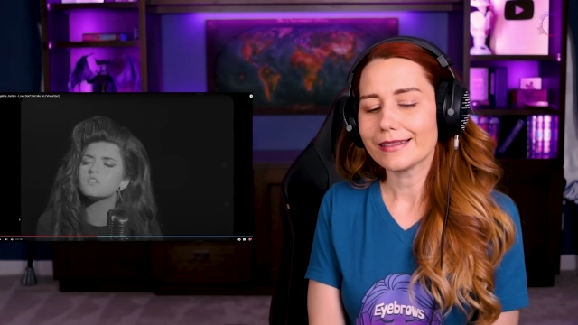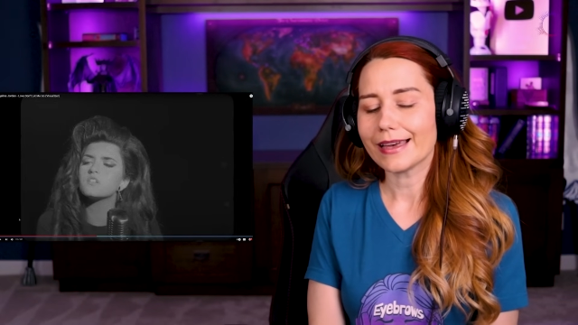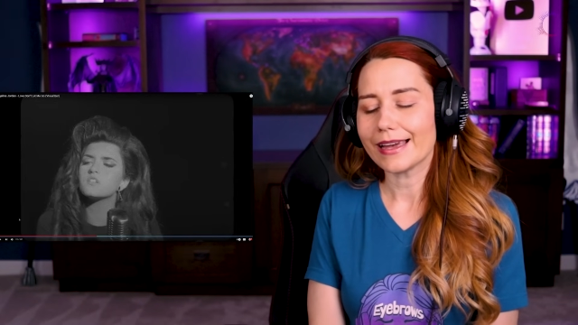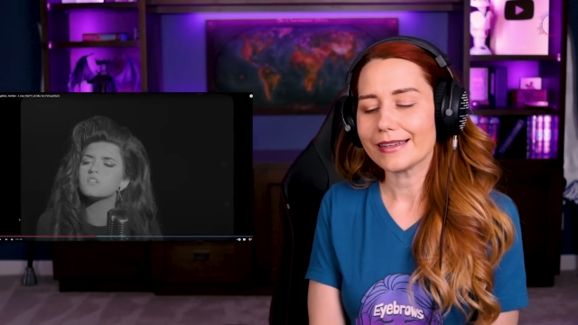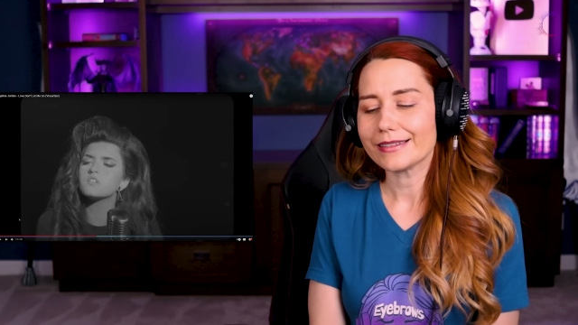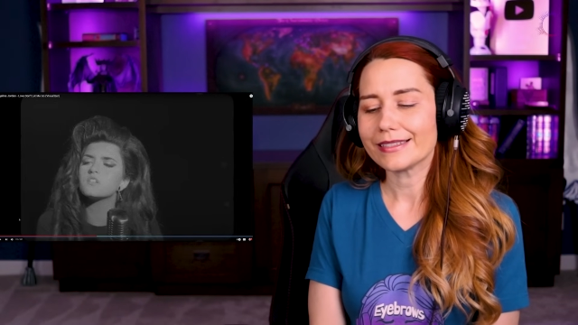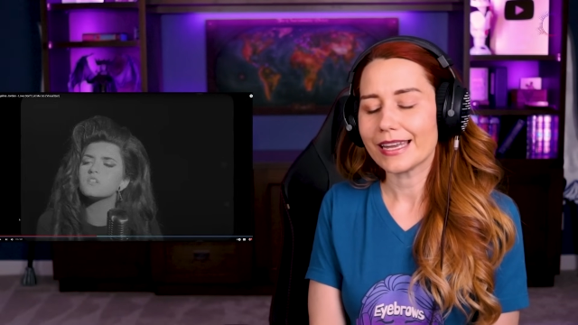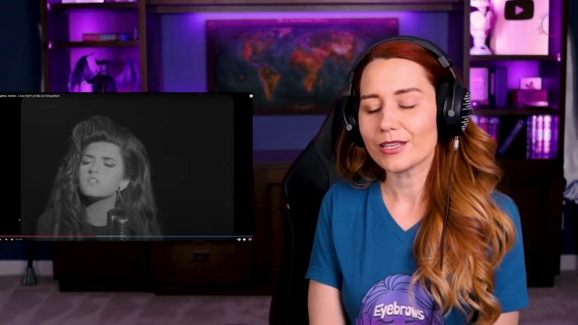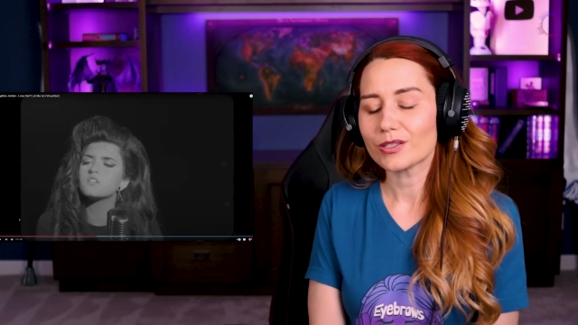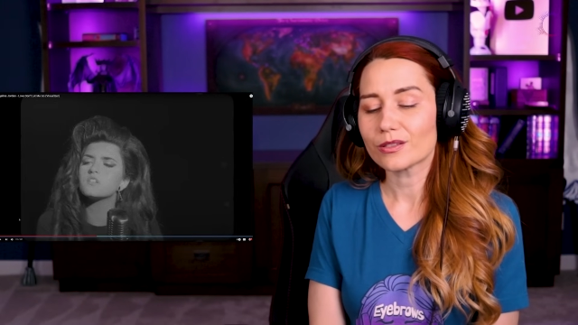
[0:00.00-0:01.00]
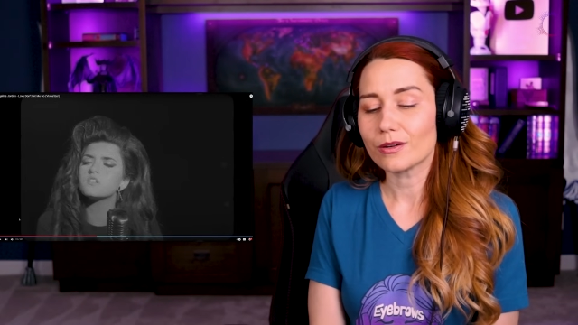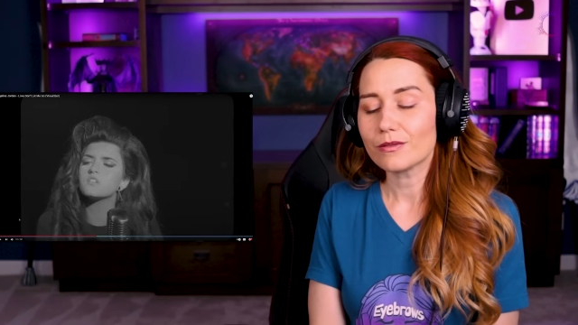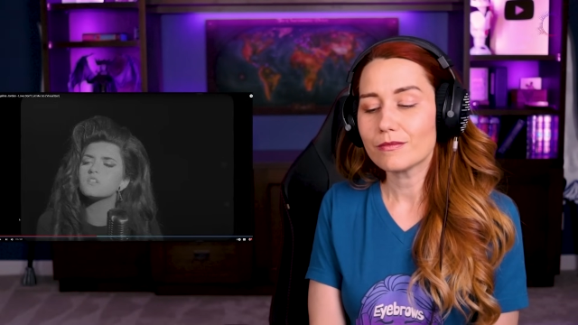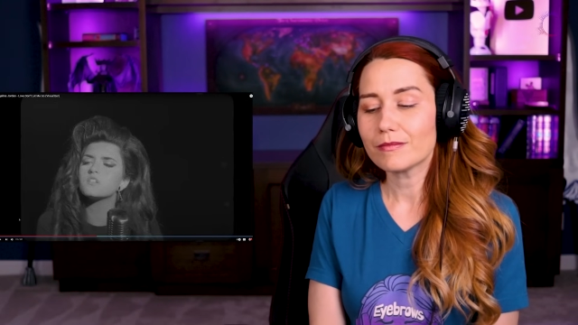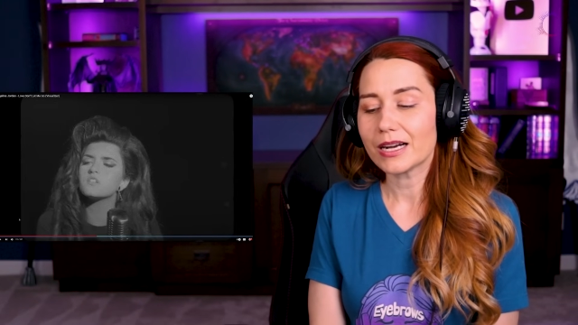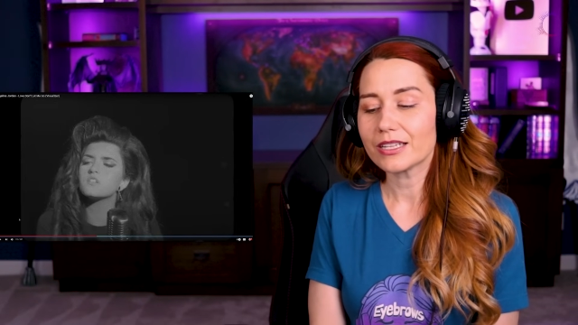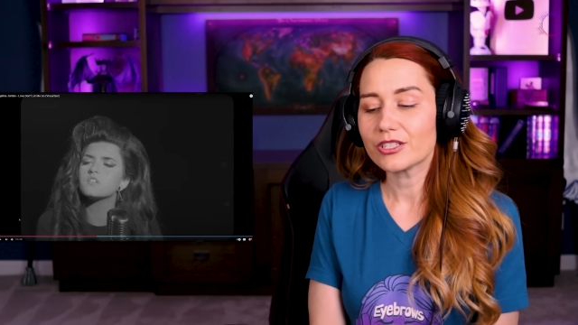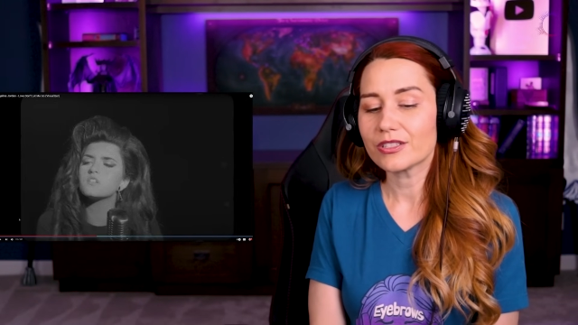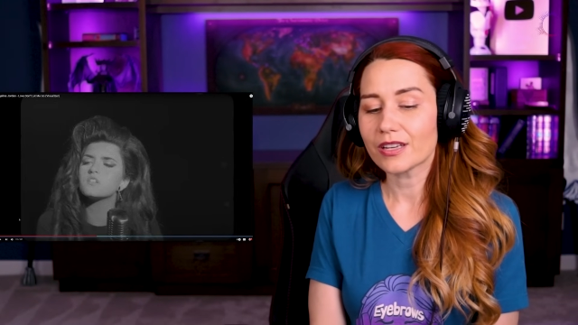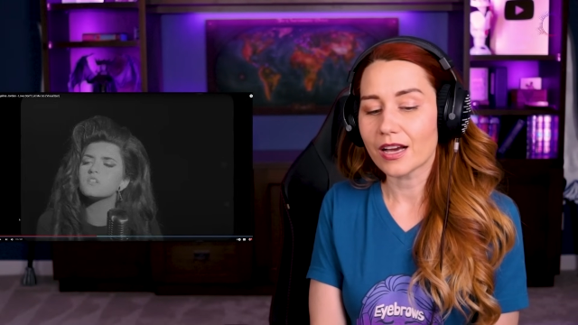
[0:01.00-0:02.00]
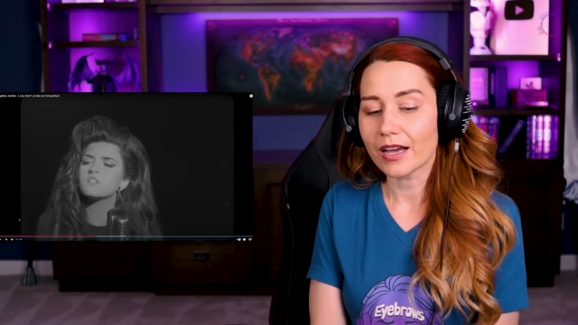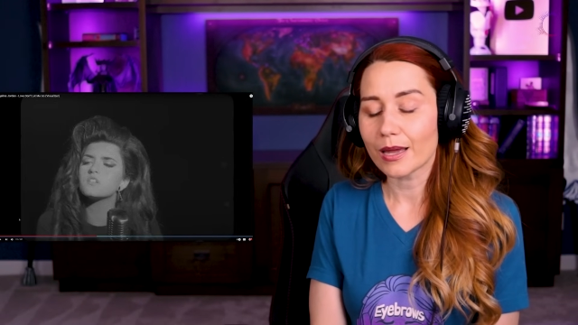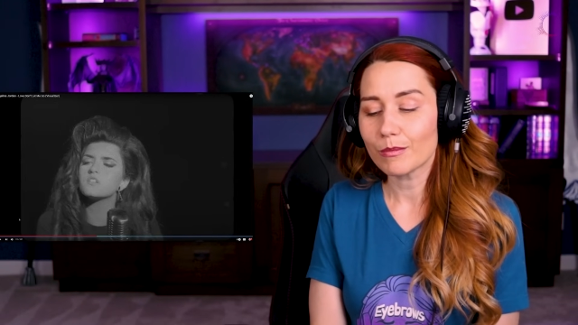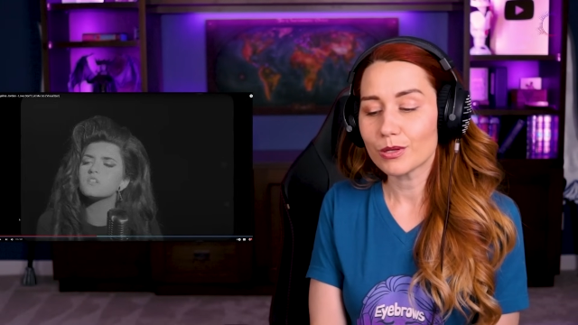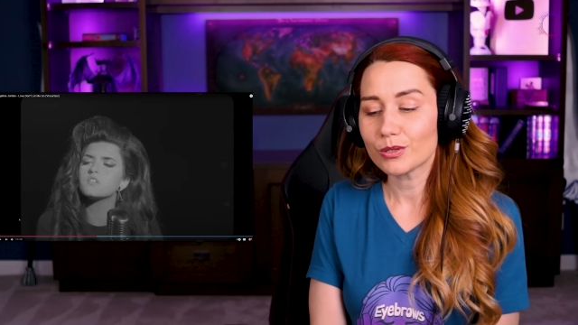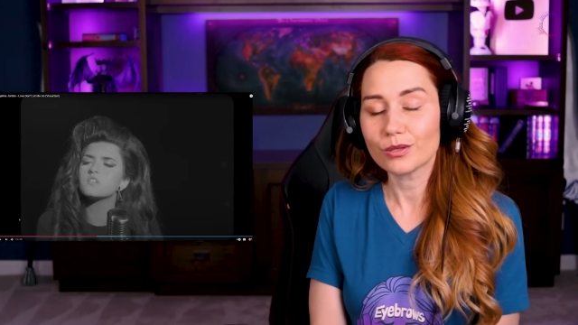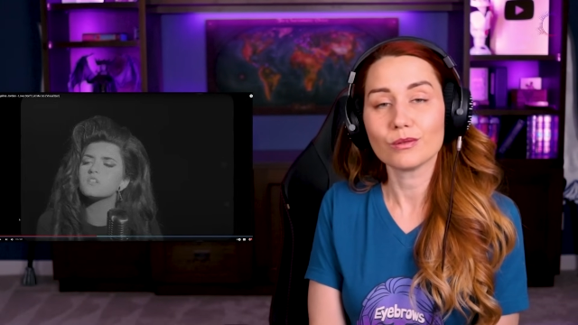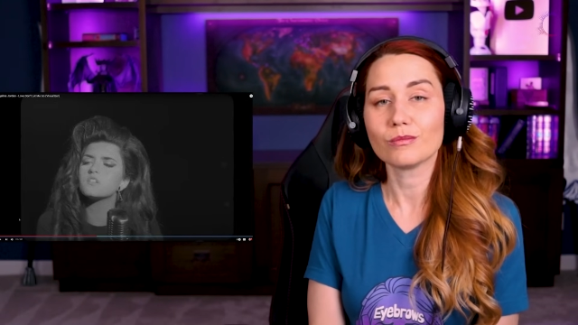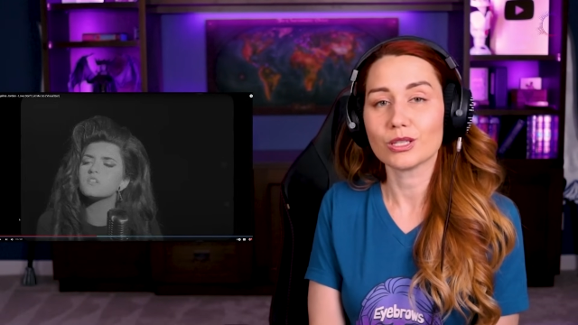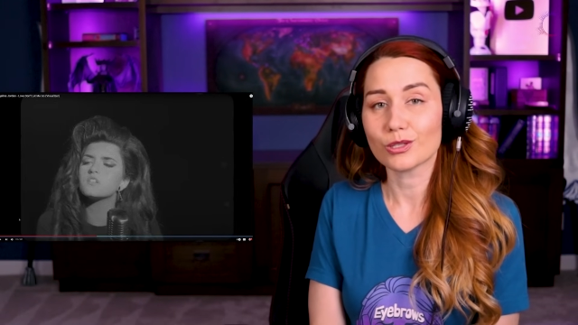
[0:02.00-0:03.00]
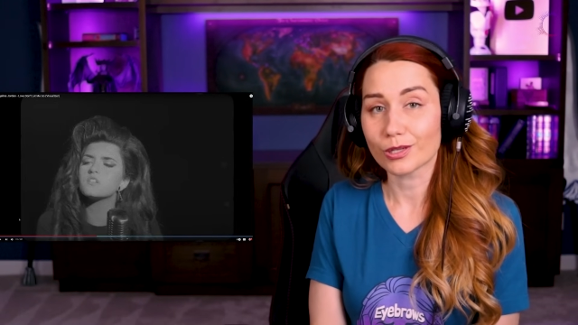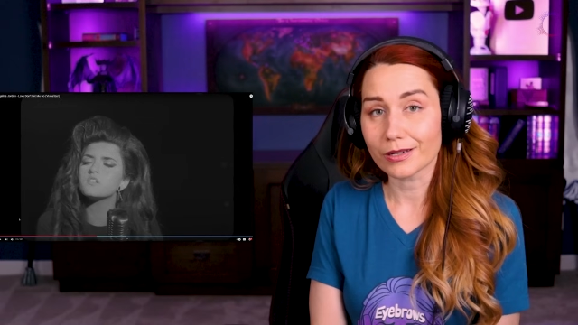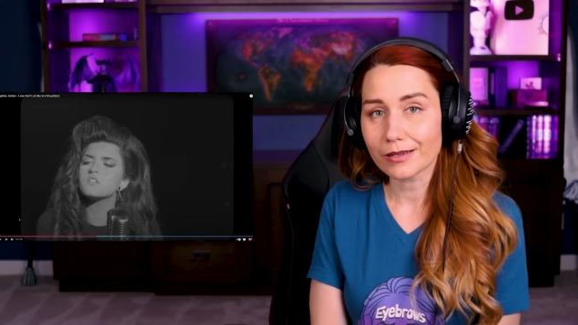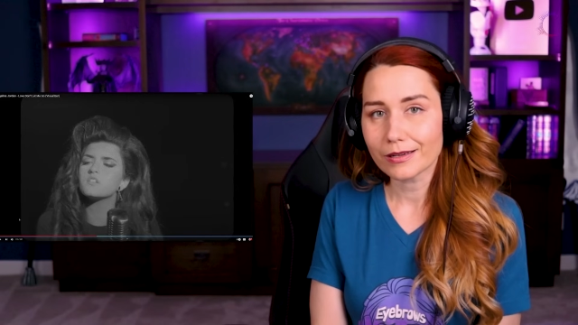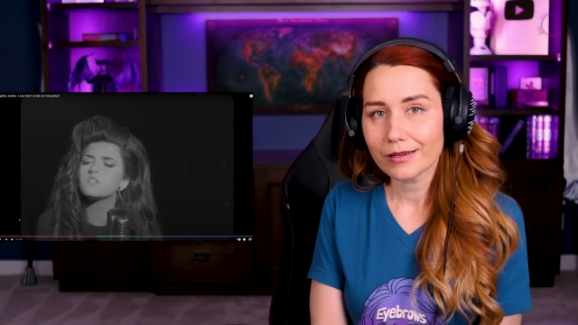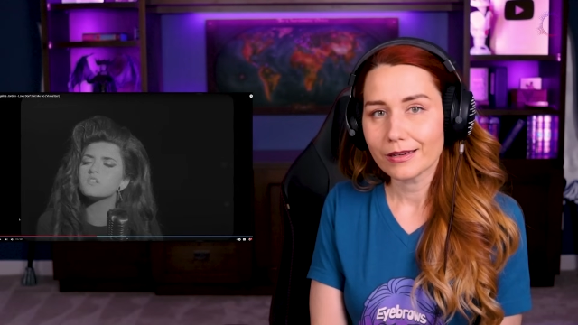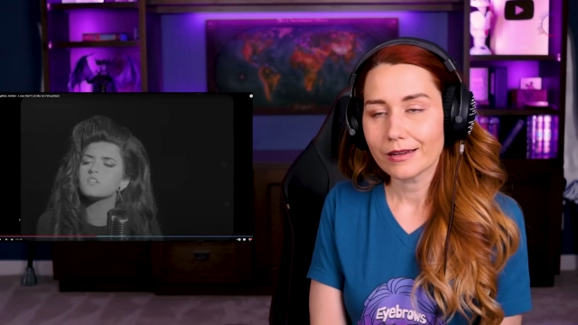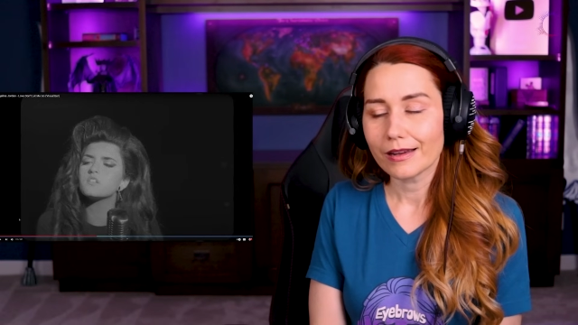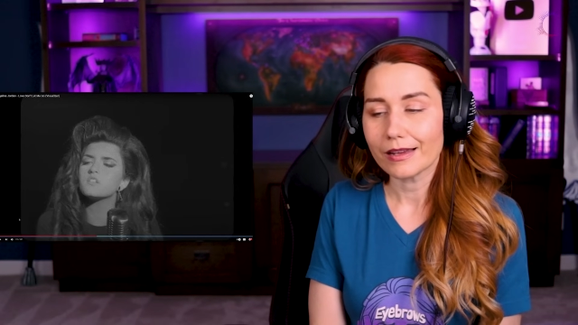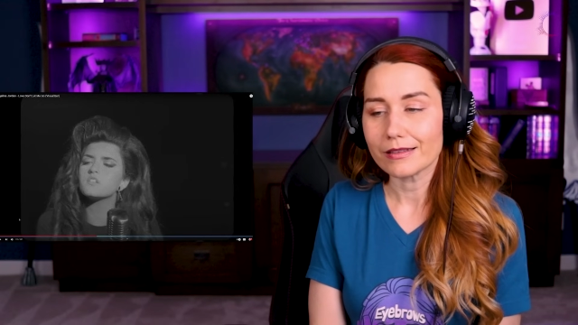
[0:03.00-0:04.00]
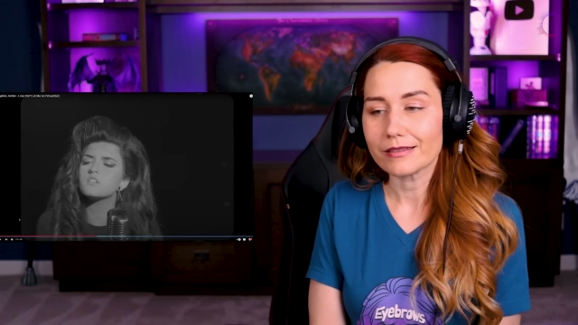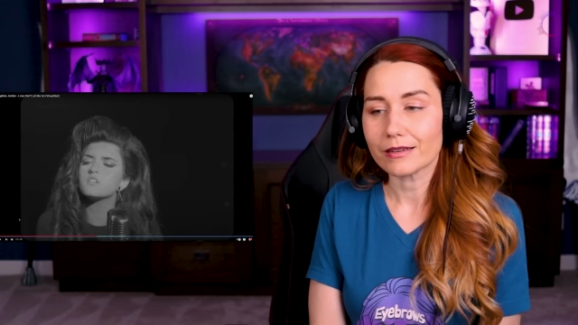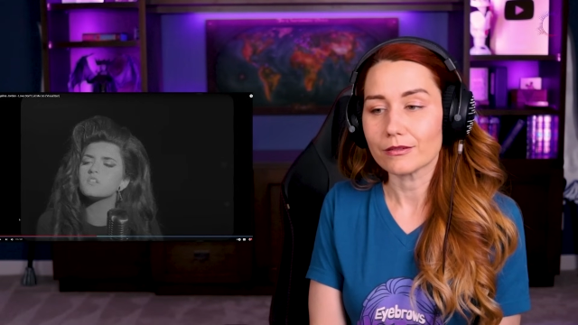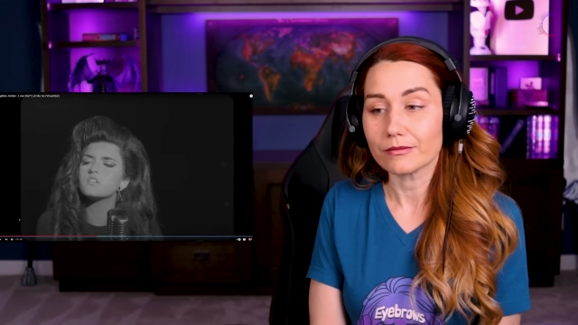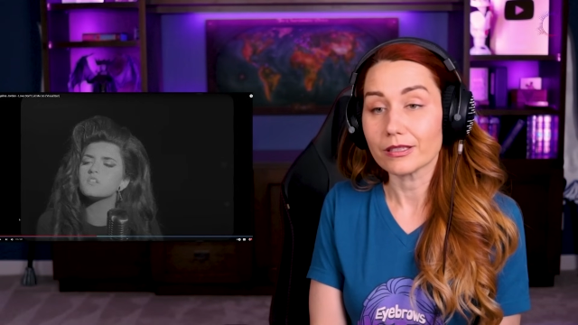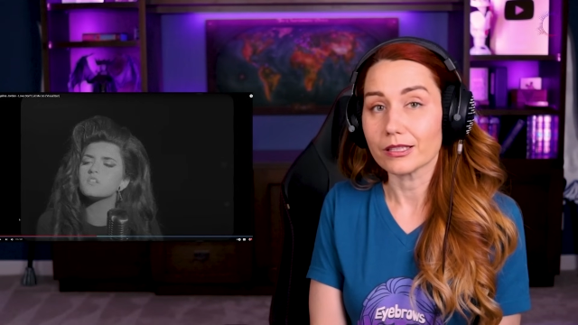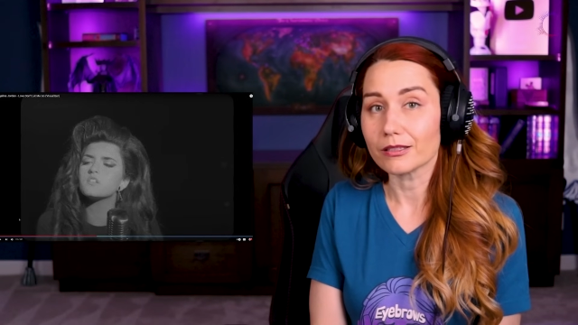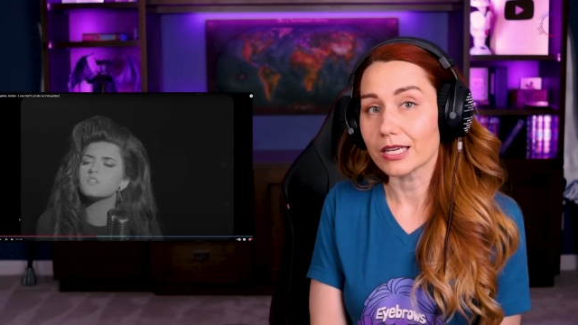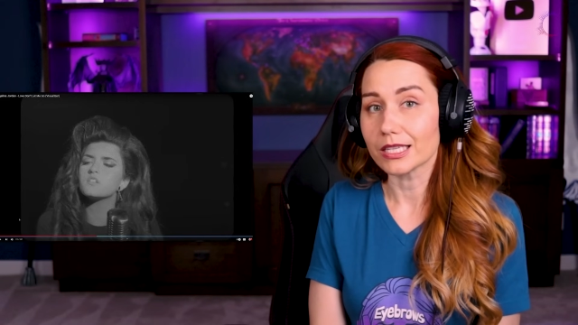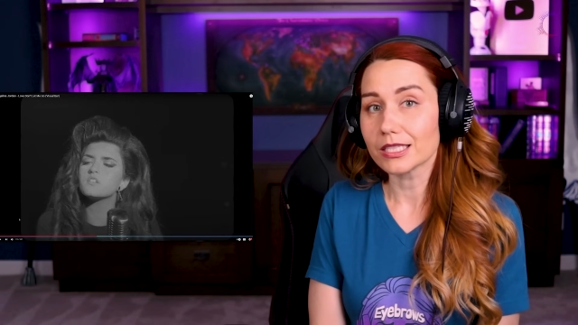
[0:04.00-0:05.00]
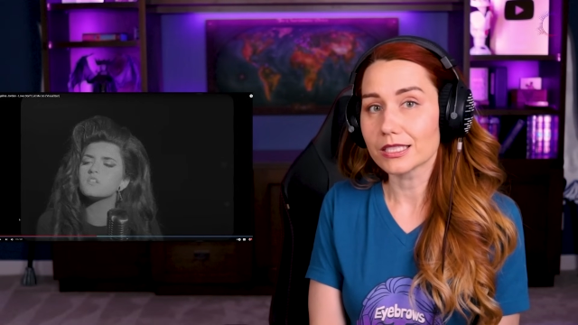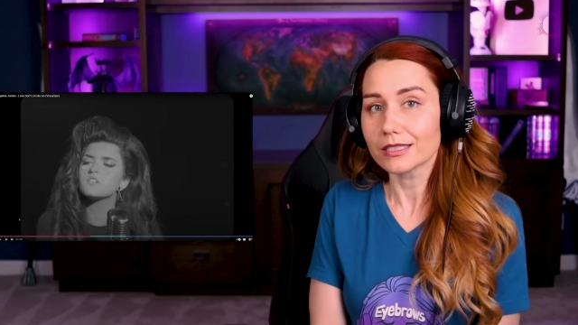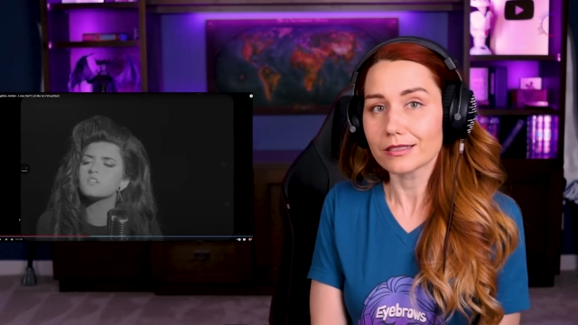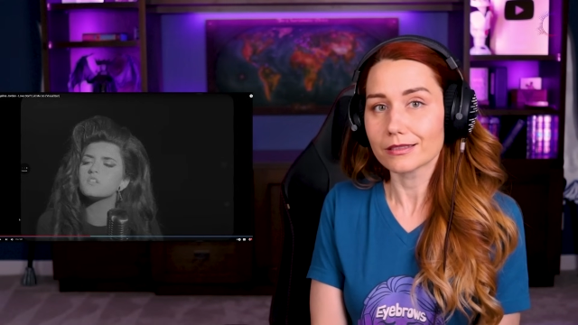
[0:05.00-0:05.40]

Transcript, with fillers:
Speaker 1: that take so much time to mature and sound really great.